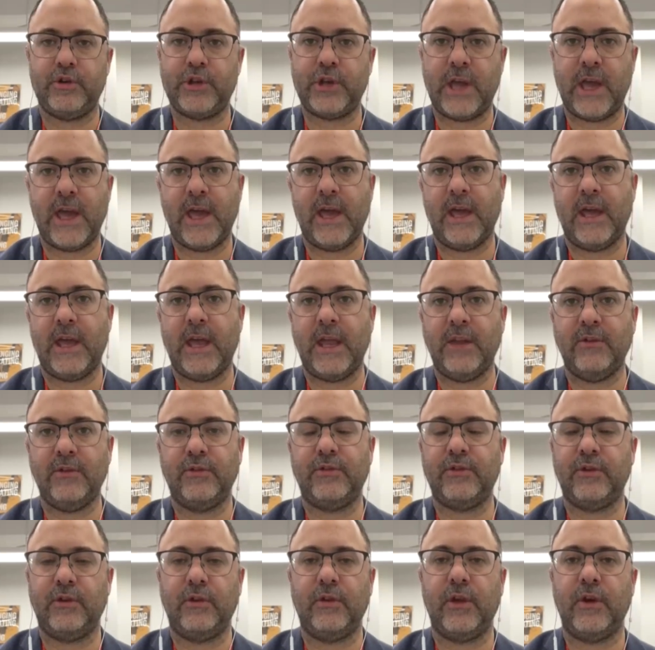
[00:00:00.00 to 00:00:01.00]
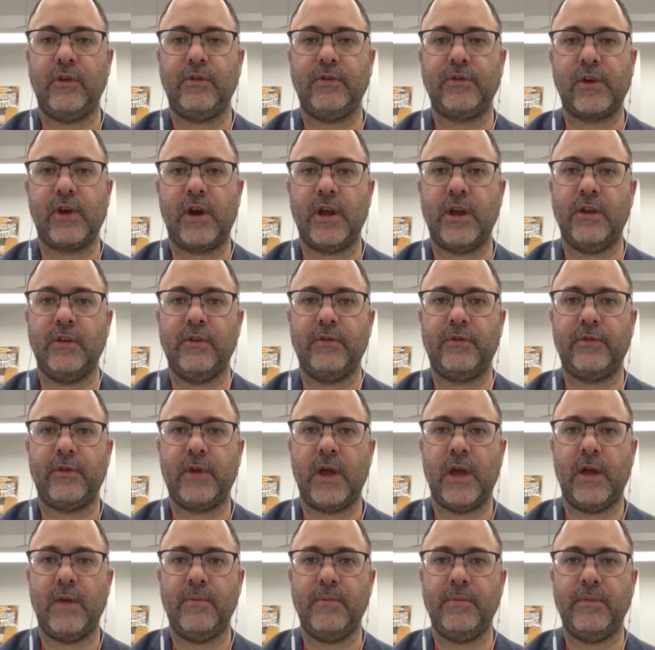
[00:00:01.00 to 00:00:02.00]
share into those kind of
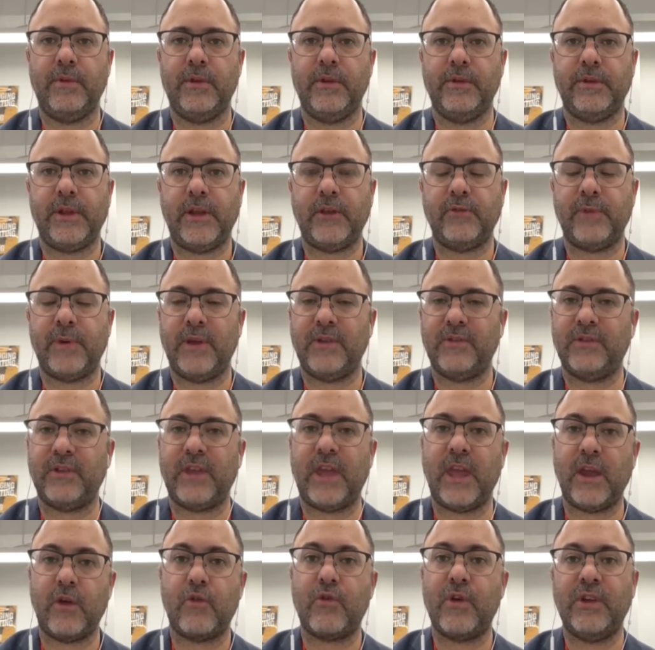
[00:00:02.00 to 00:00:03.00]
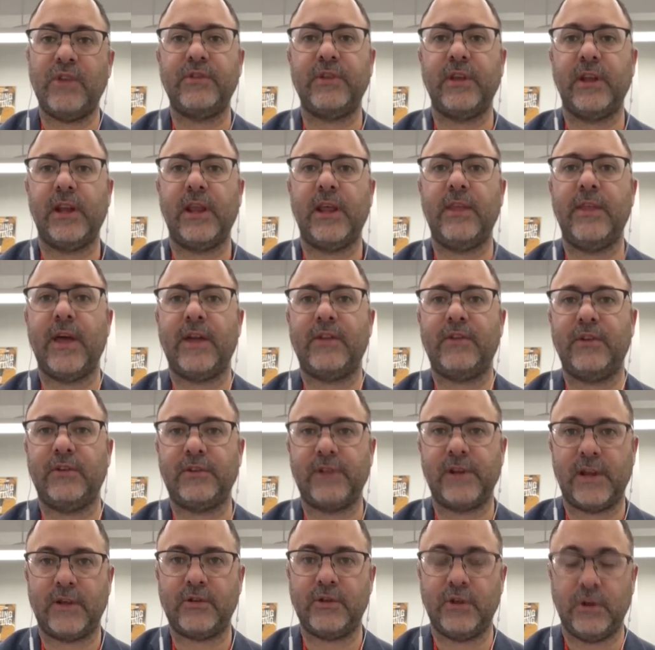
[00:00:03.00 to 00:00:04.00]
um, databases, increasingly that
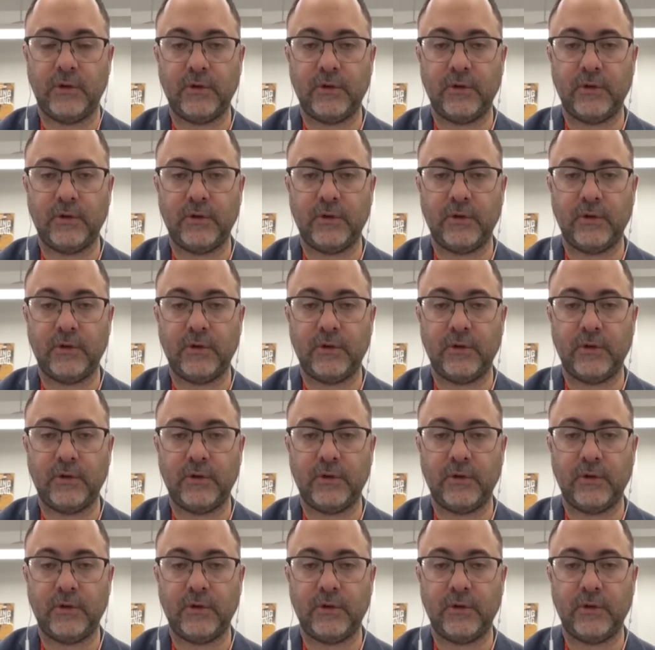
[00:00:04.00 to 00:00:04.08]
is less